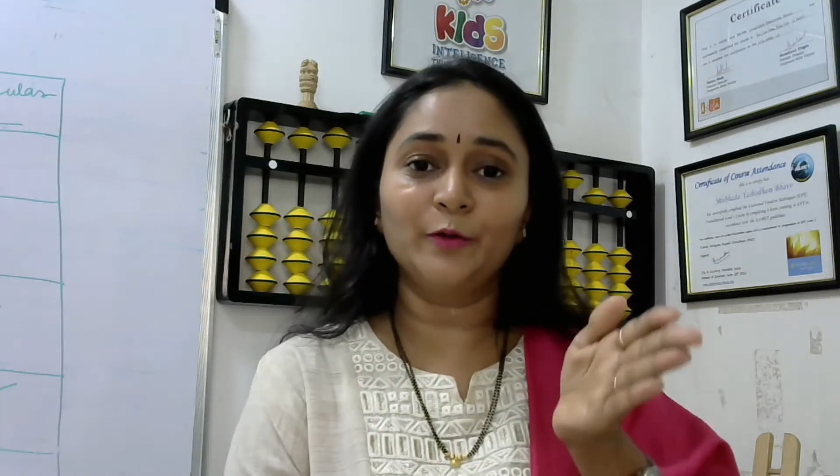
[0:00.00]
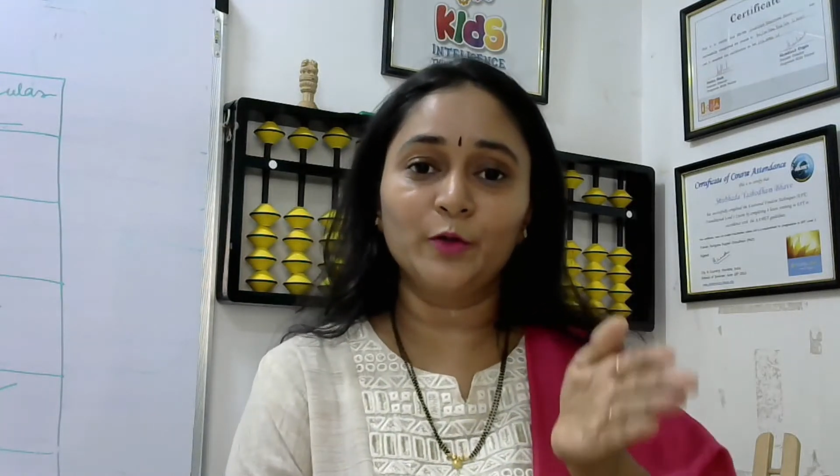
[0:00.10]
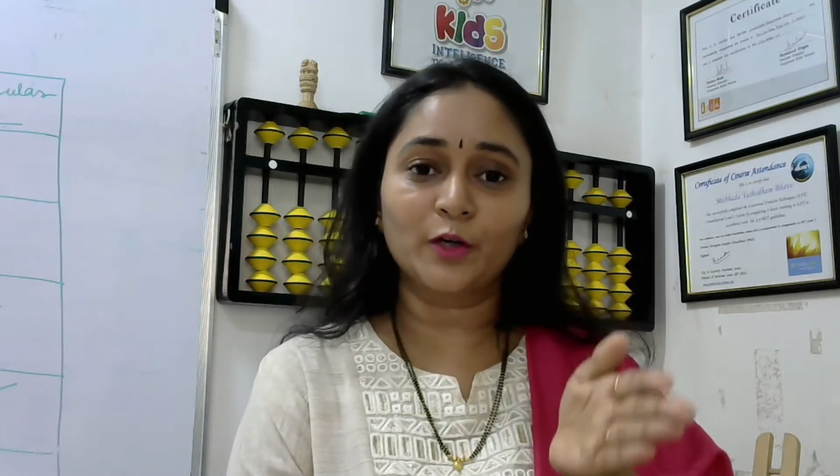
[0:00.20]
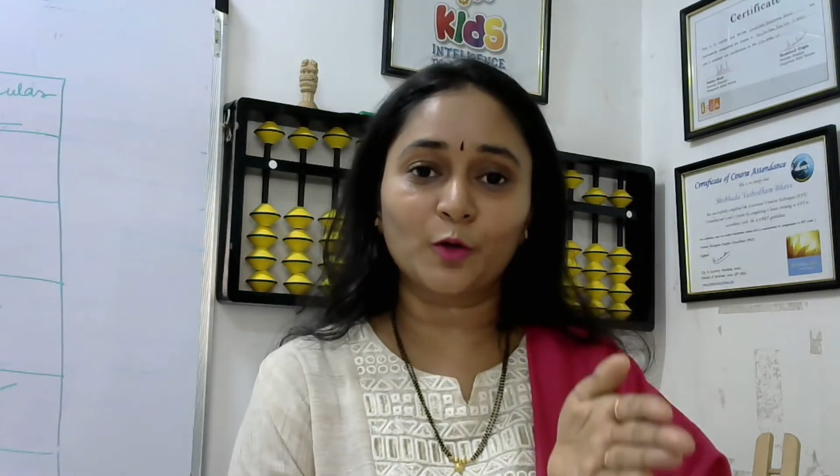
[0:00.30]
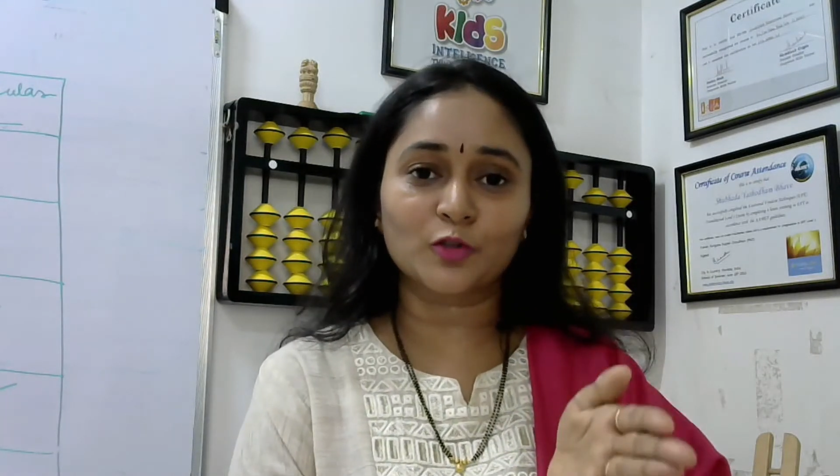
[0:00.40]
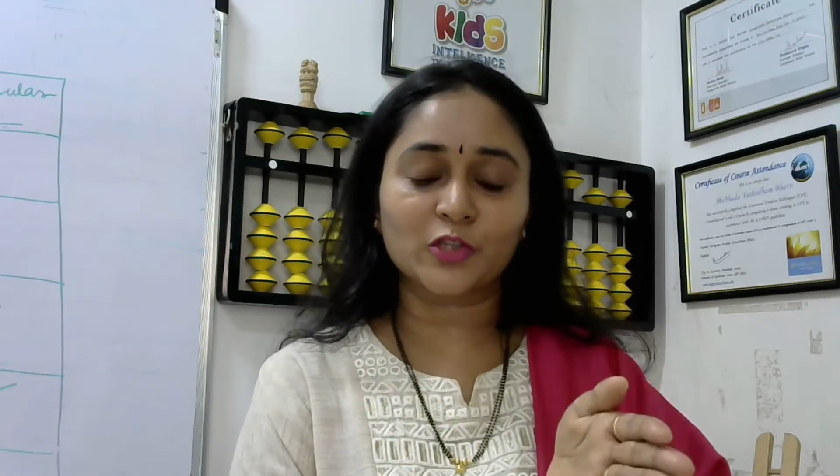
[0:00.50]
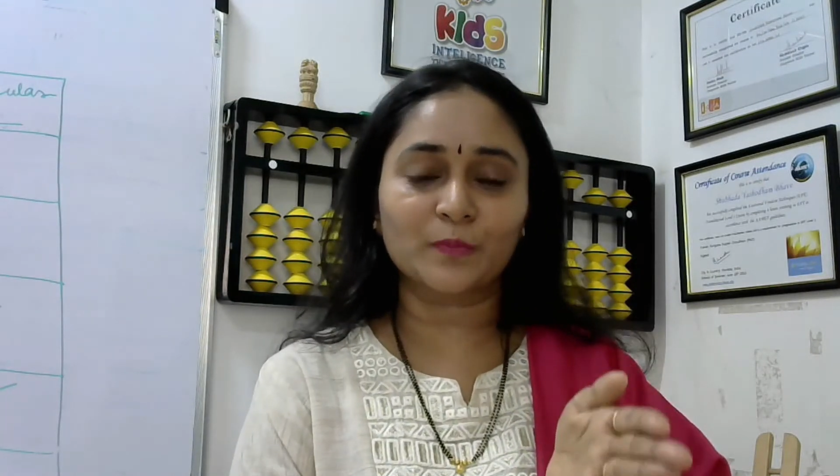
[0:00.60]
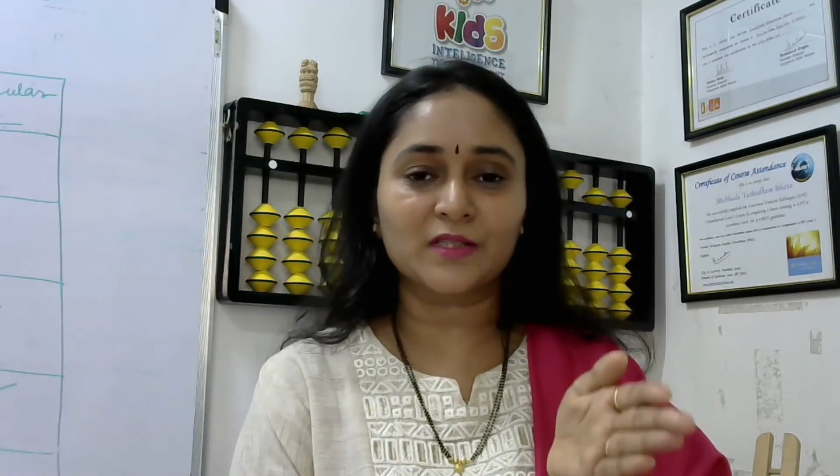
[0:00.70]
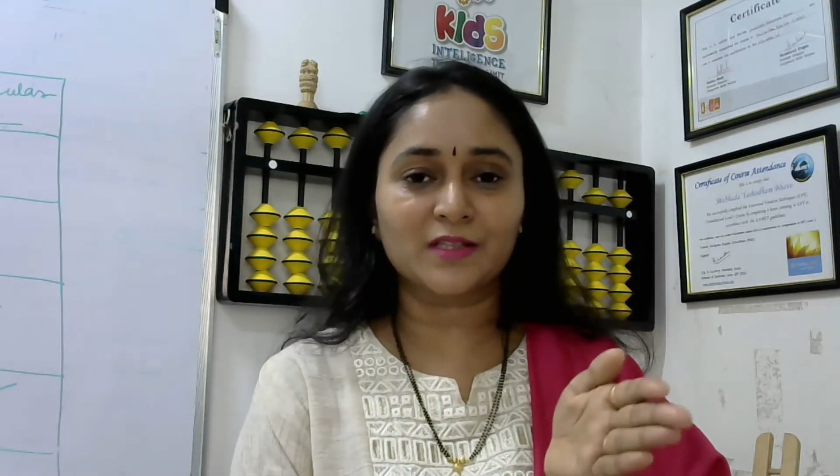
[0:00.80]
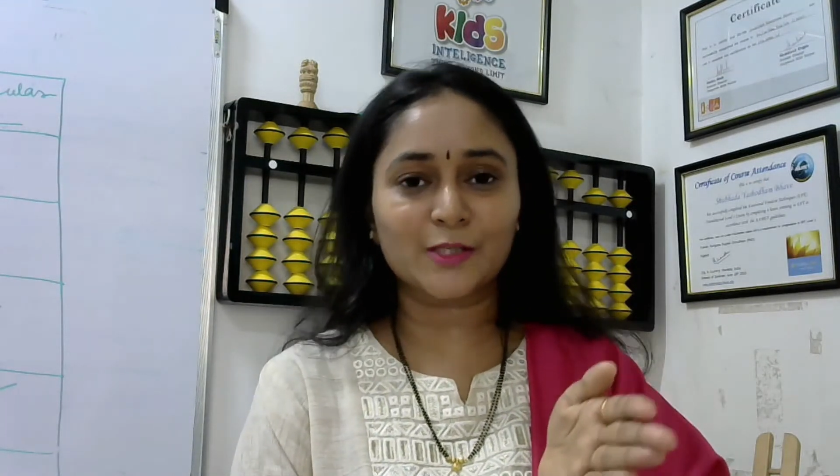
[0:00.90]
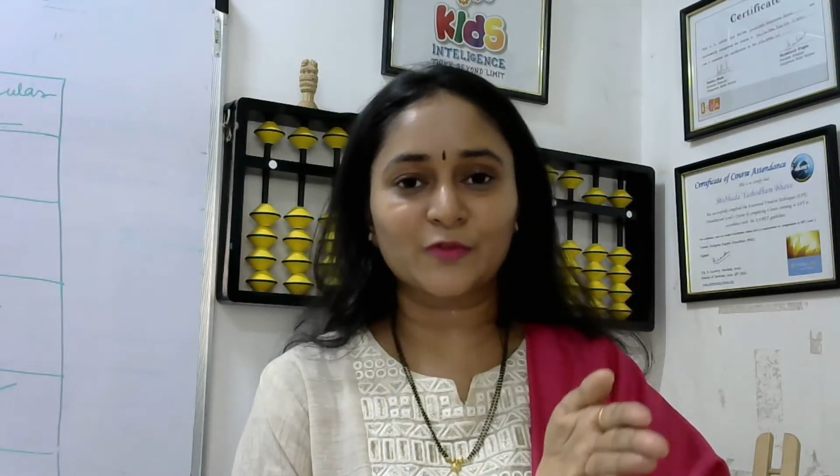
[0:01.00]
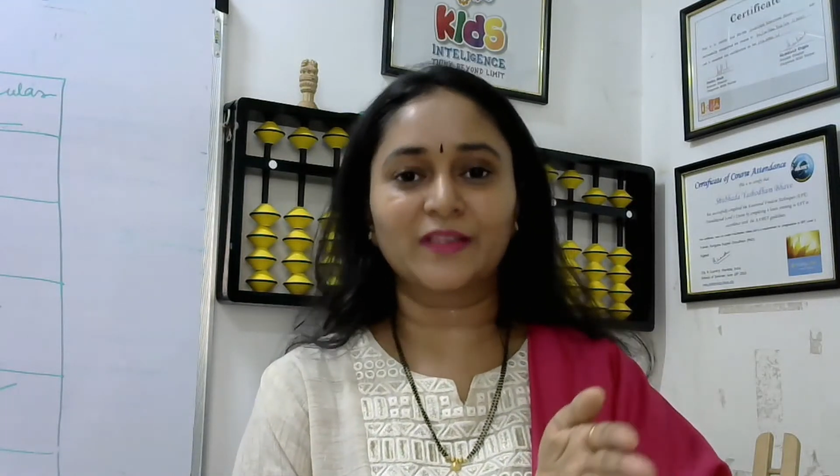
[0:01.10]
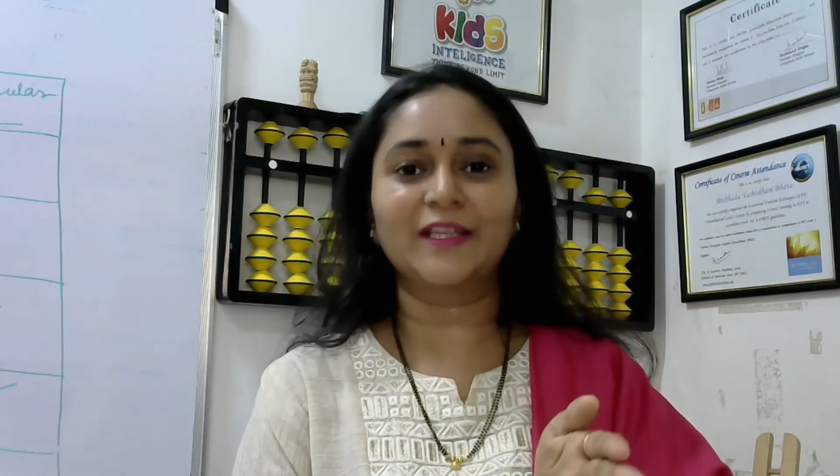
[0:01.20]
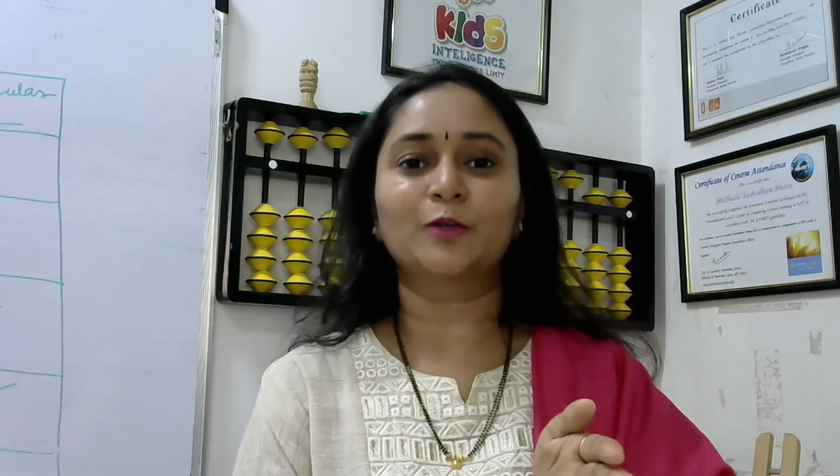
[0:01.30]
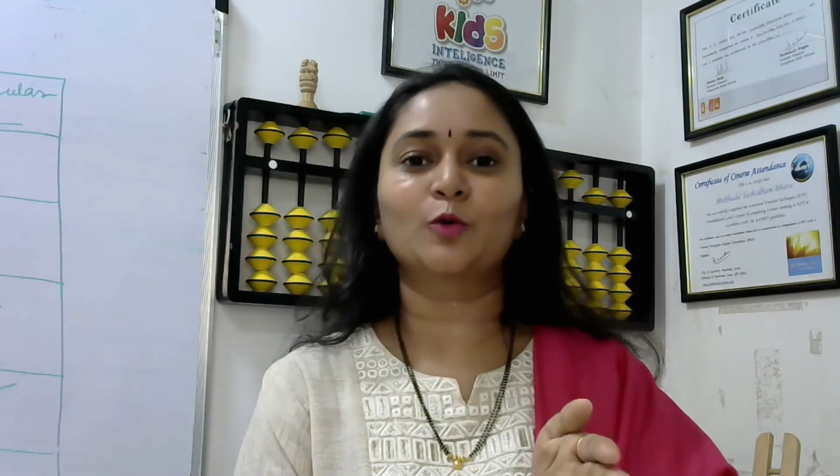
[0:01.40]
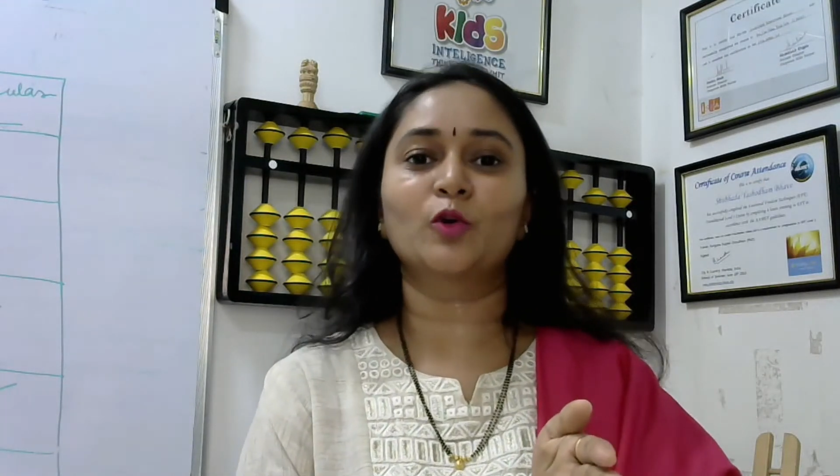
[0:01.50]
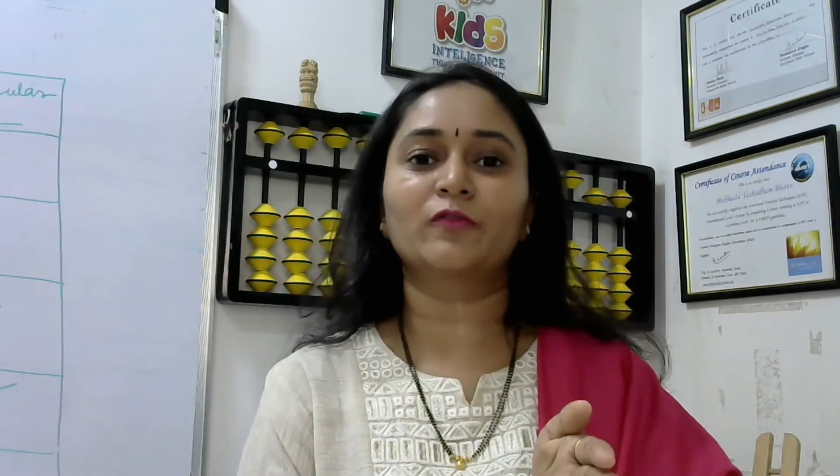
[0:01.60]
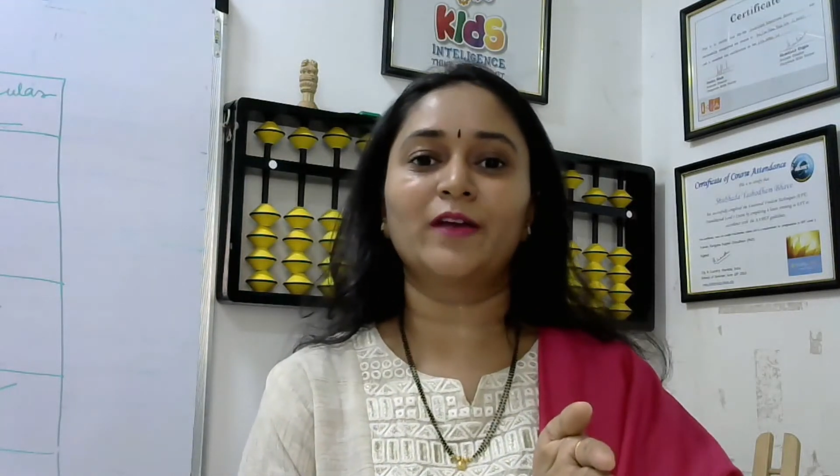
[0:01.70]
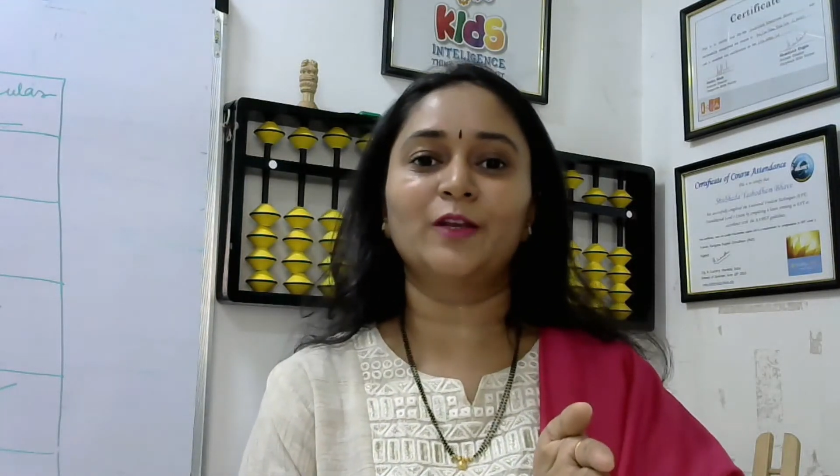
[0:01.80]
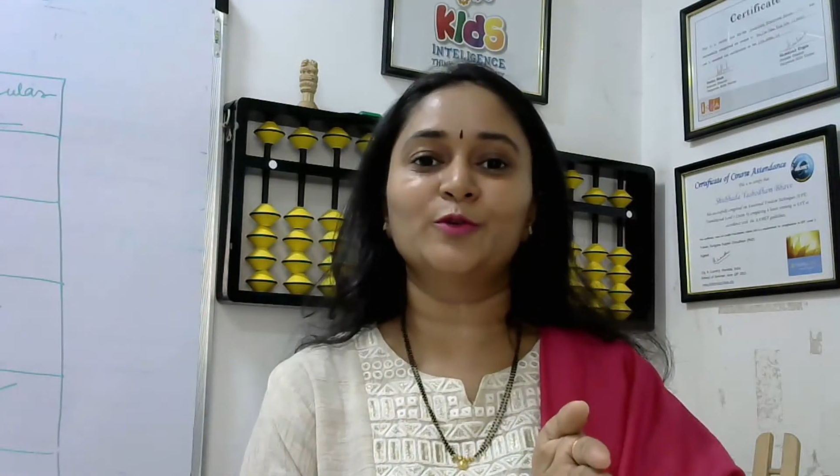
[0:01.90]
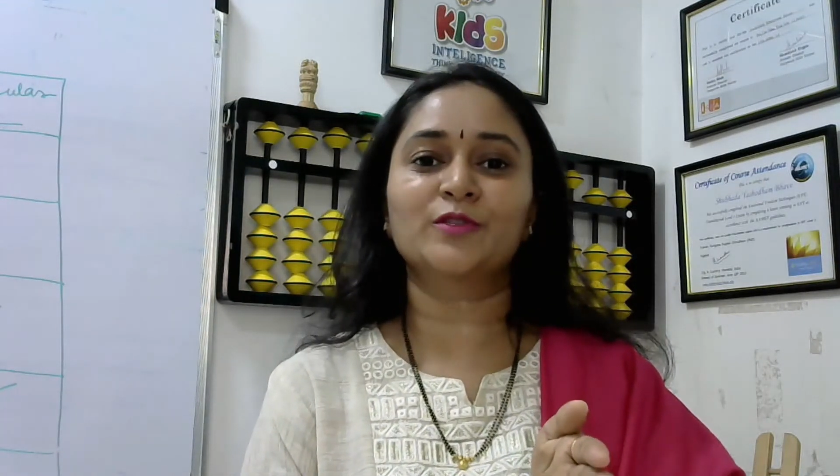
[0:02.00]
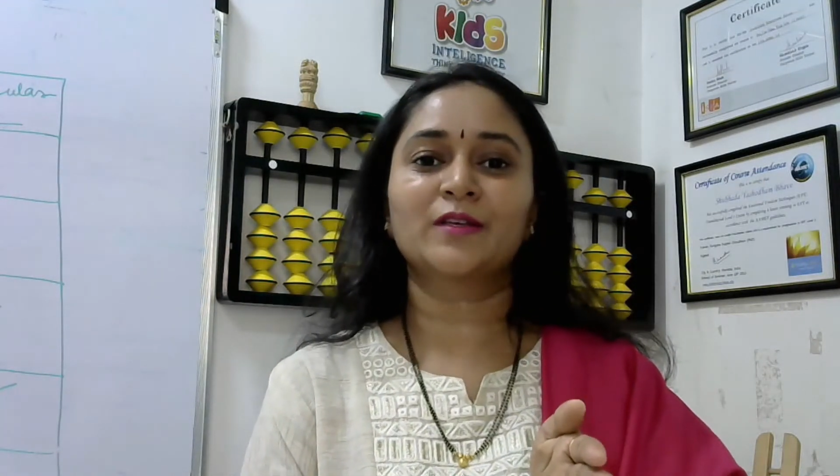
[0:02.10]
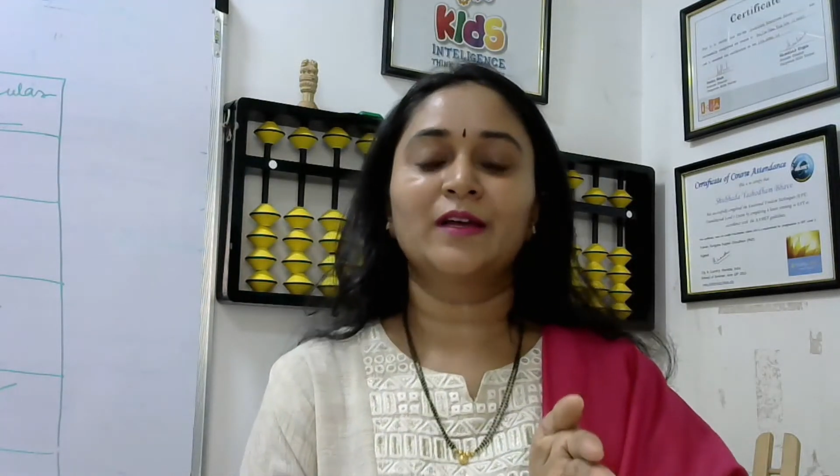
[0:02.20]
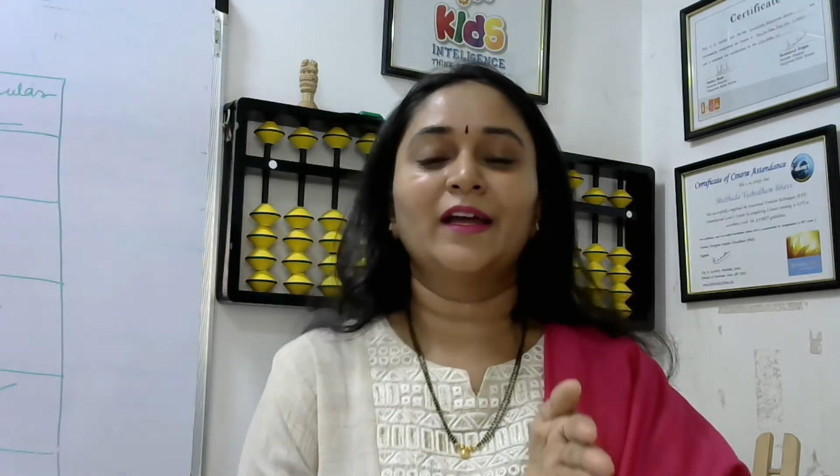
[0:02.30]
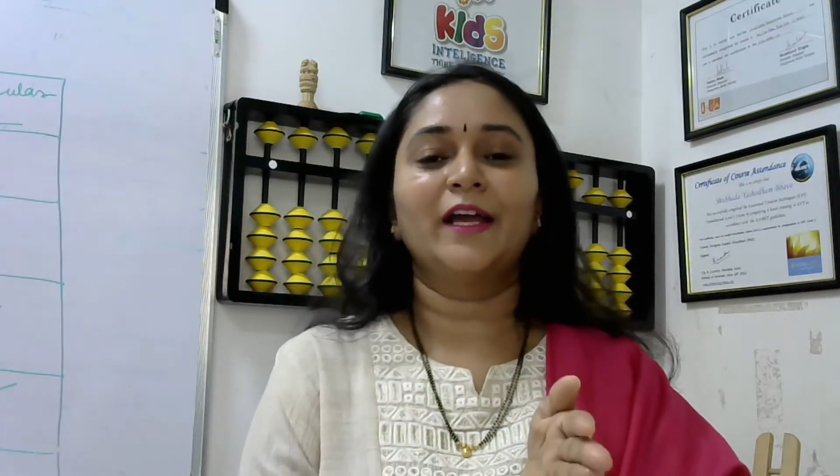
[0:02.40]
your coaching business with that core values,